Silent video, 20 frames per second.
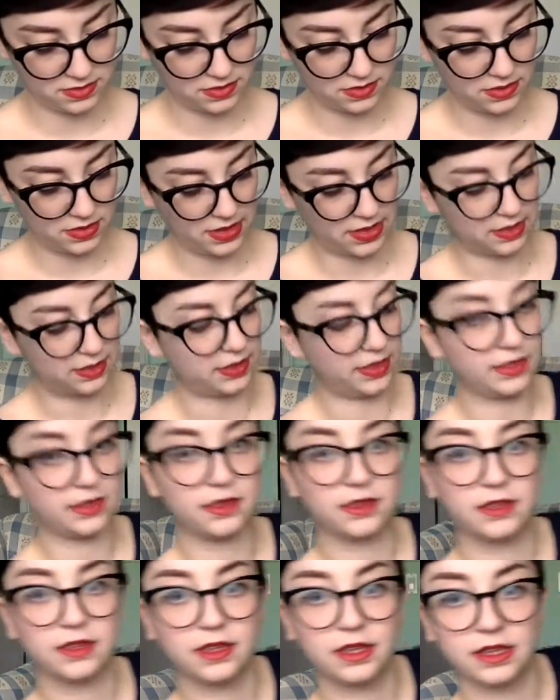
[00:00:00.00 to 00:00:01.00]
Yeah, like
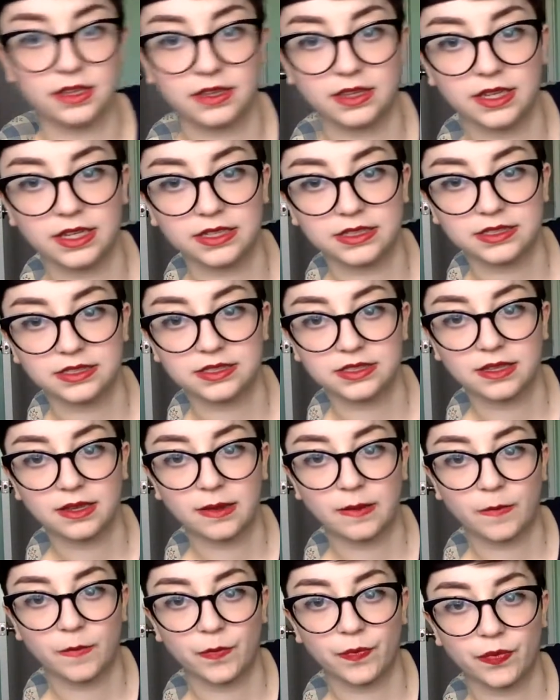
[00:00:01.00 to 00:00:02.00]
this
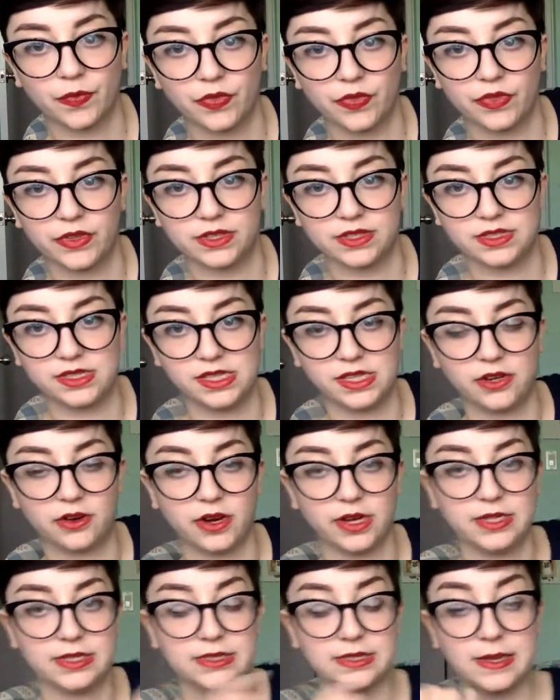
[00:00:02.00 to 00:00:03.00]

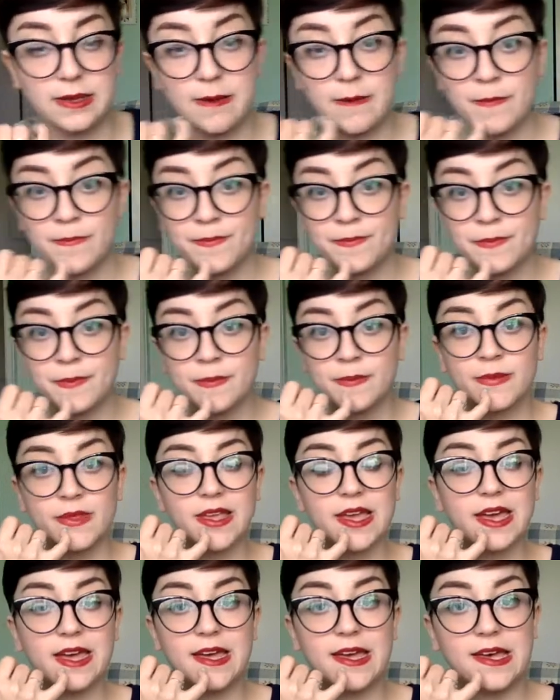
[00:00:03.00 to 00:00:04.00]
decrease.
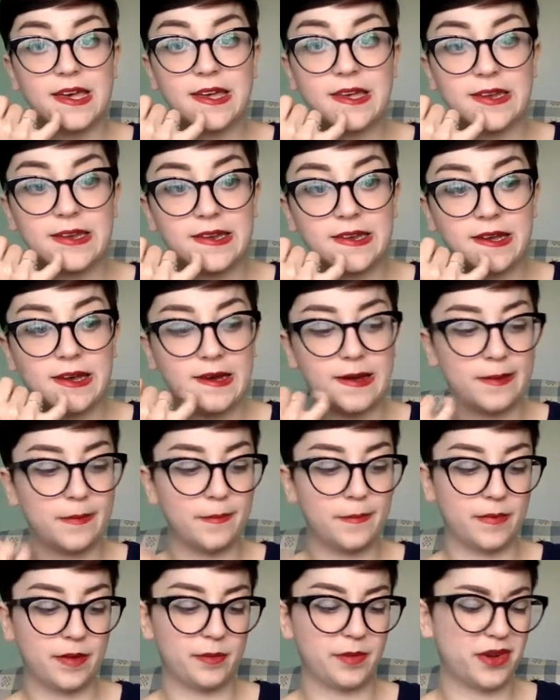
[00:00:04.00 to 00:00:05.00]
And
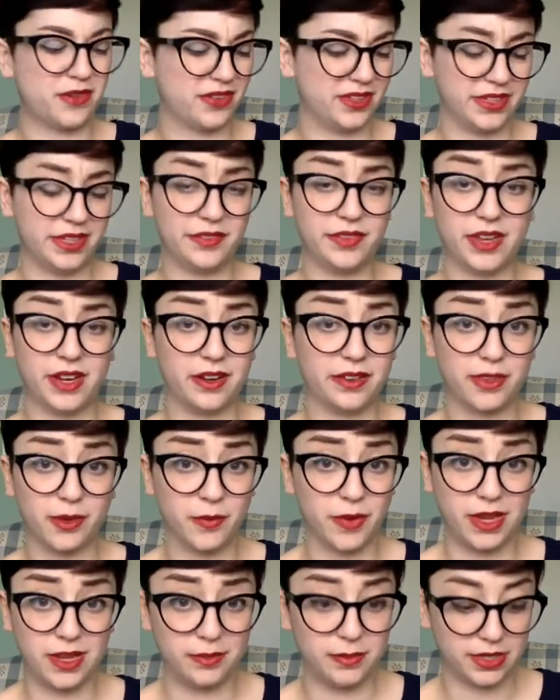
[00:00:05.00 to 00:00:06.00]
I'm not really giving anything
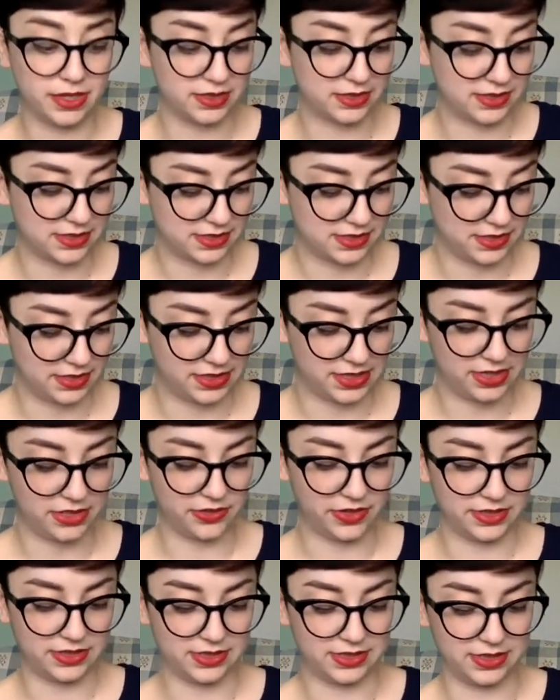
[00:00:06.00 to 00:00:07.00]
away because the
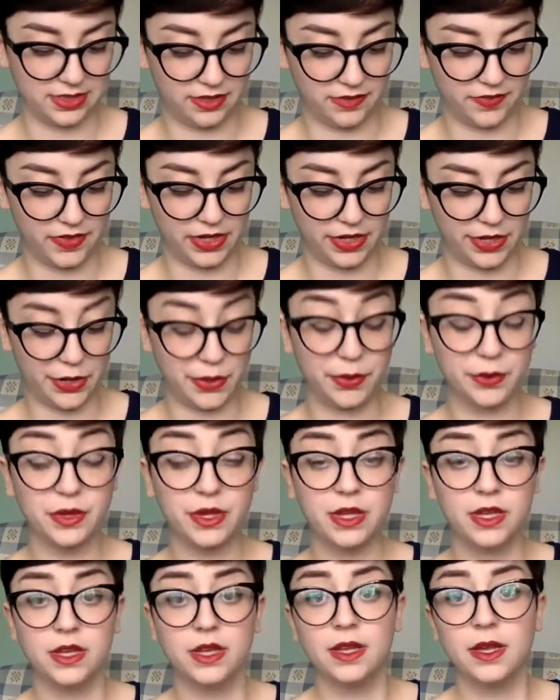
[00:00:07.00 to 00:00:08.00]
decrease is in the video,
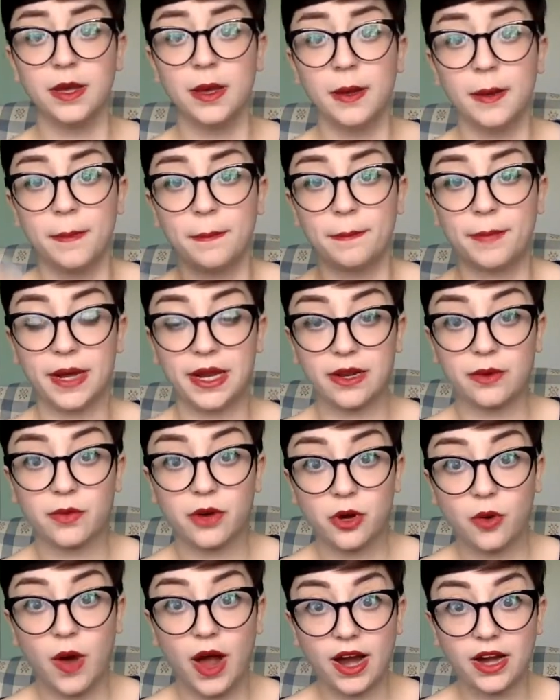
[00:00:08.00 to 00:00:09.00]
but it
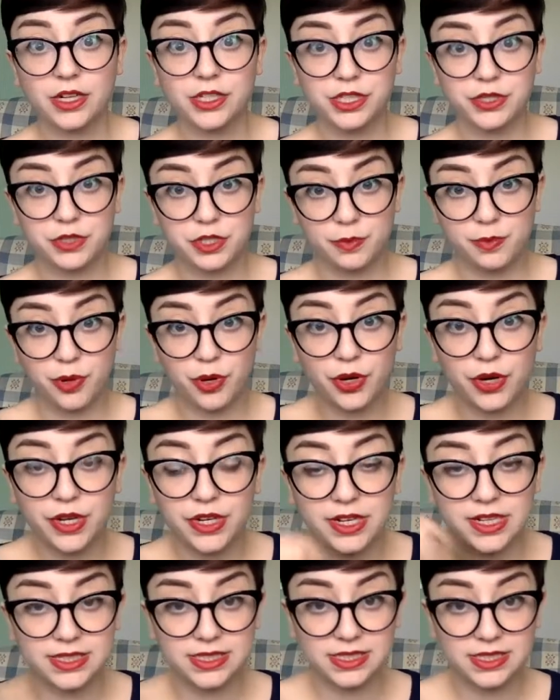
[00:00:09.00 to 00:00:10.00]
requires you to put
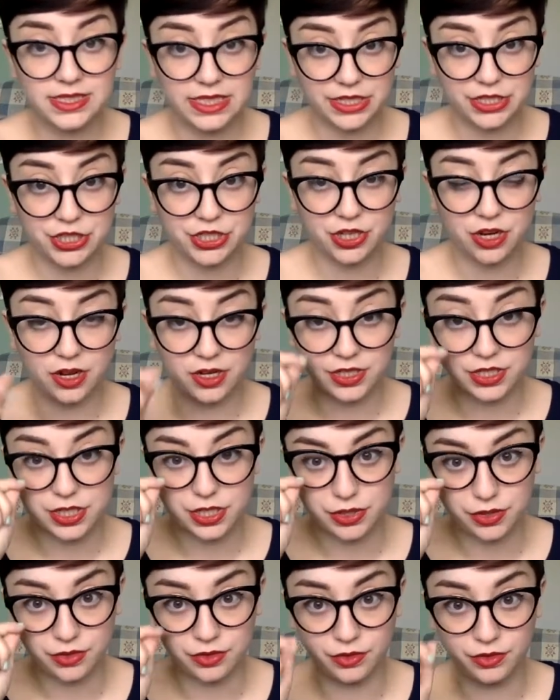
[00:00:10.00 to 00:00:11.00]
a stitch
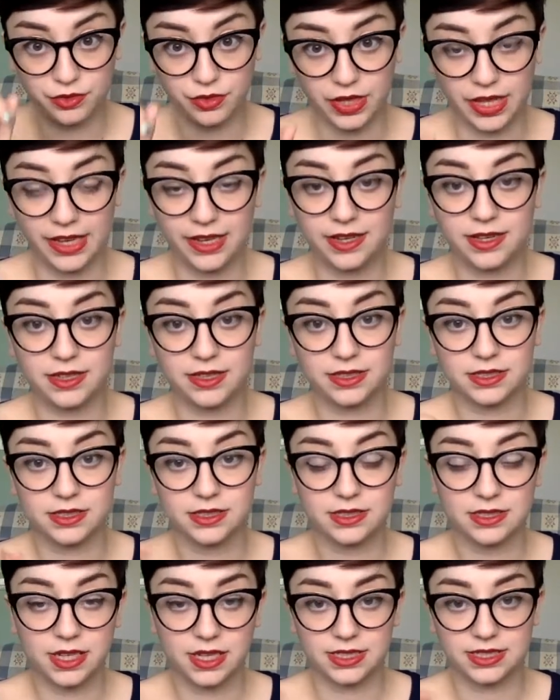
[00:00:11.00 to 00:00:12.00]
onto like
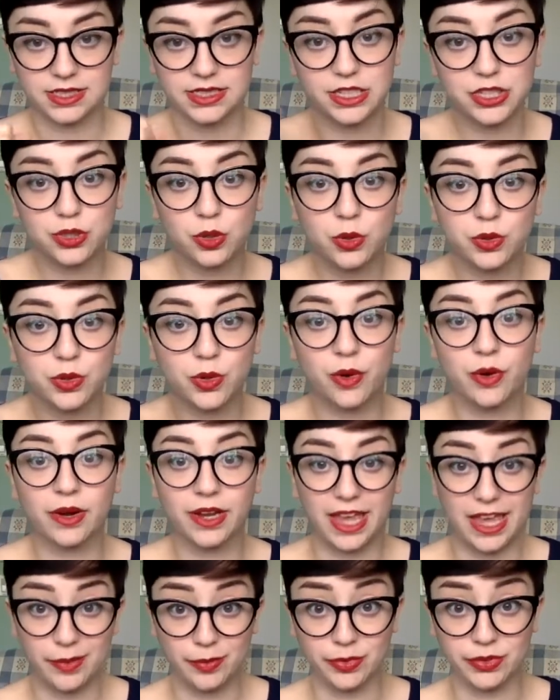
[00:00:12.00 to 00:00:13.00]
a stitch holder or a
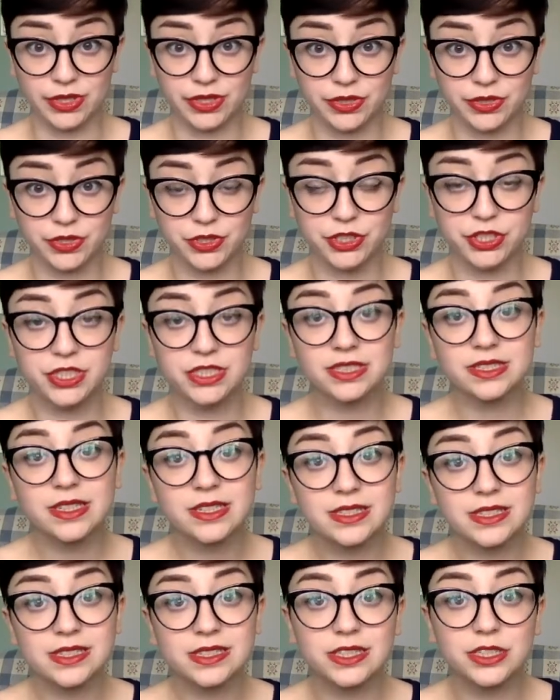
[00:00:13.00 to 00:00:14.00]
cable needle. She says
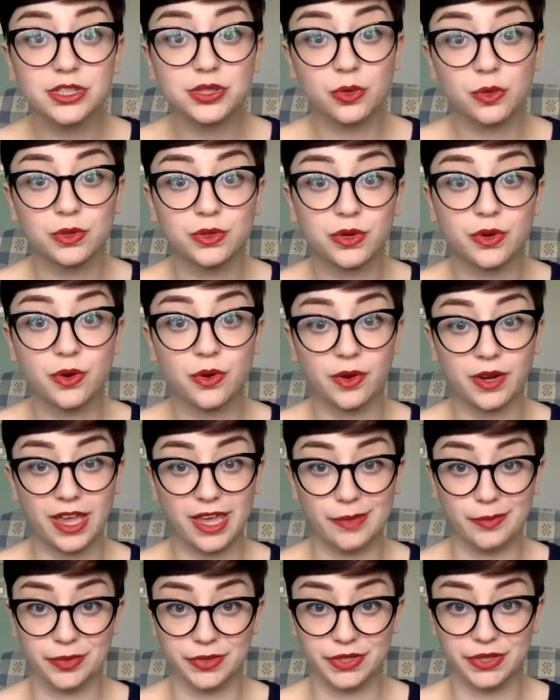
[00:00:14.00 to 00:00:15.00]
a stitch holder or a
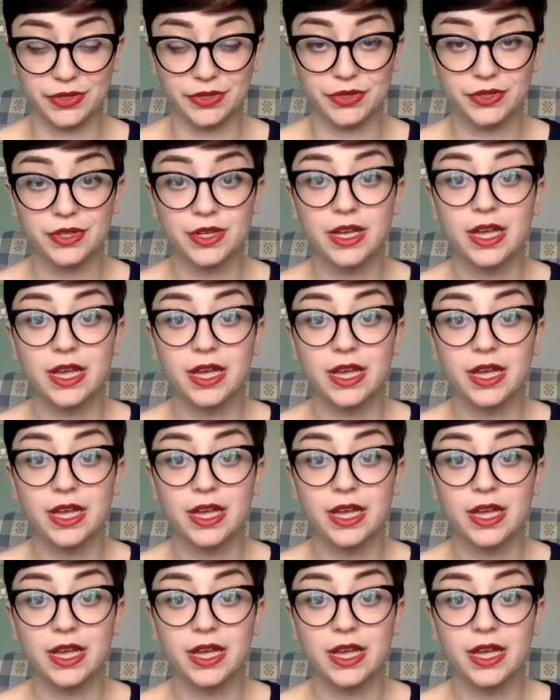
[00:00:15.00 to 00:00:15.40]
cable needle.